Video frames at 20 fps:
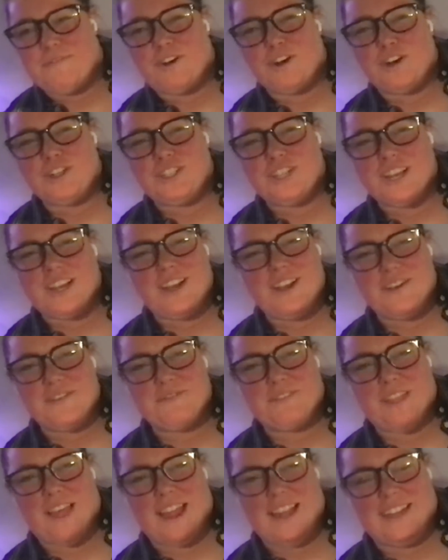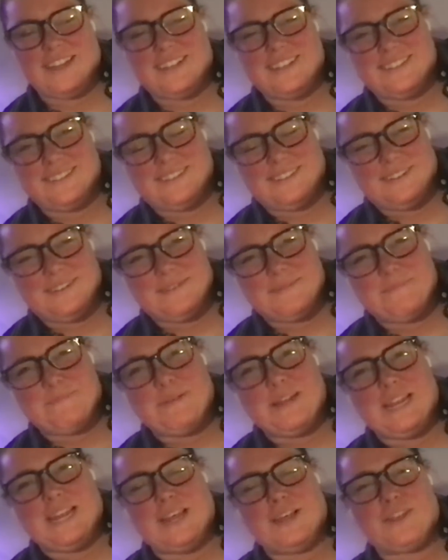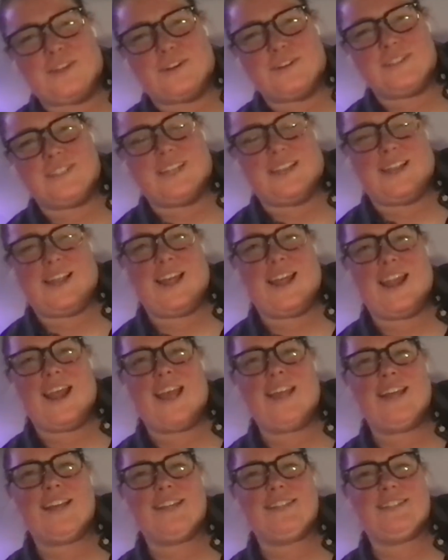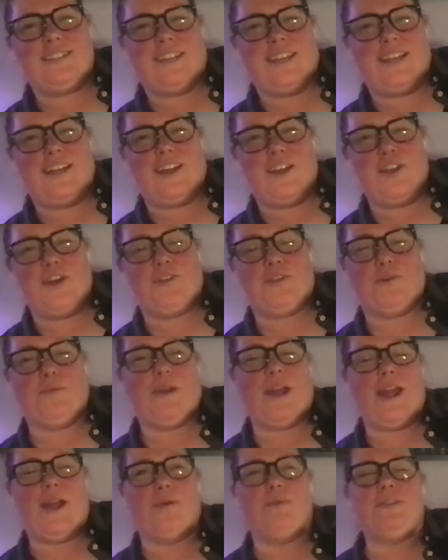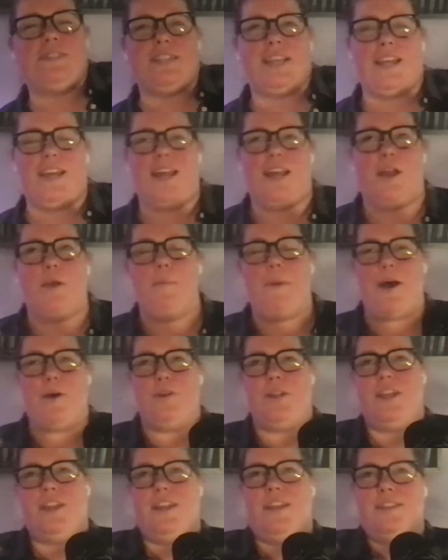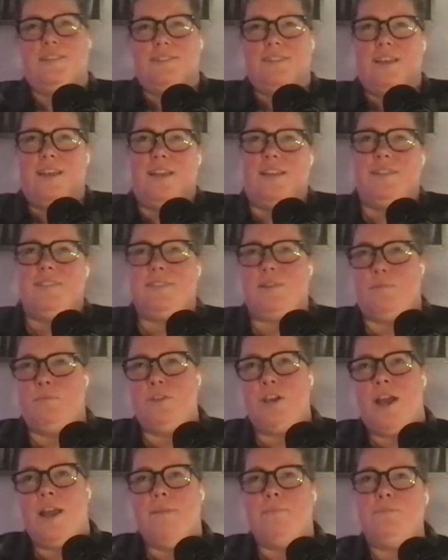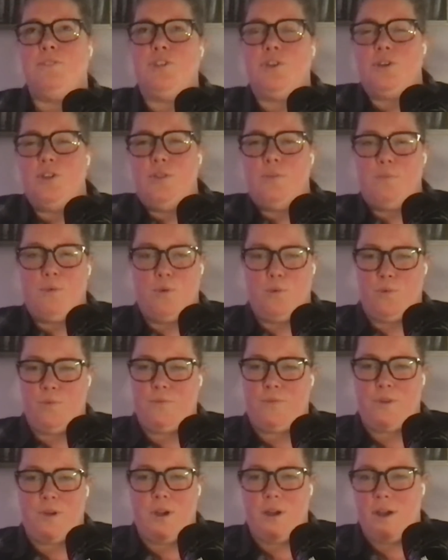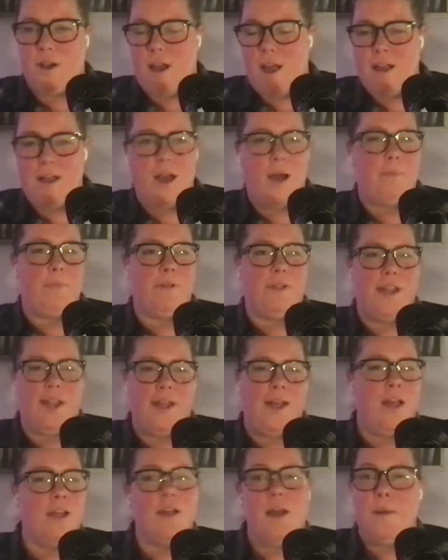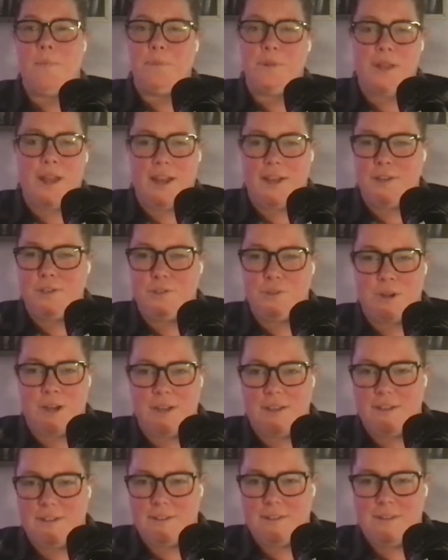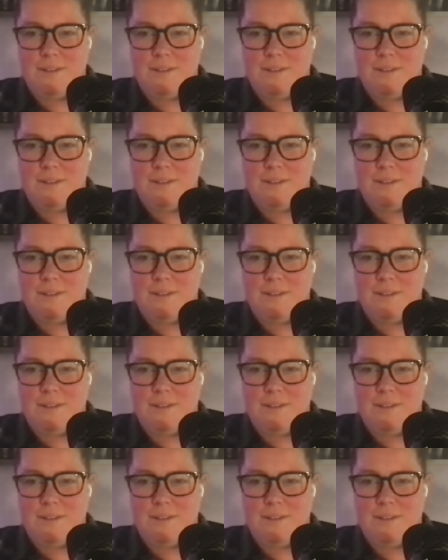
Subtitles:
version of like being 13 again. I guess like another way I was thinking about it is like sometimes you're in the mood for a complicated drink.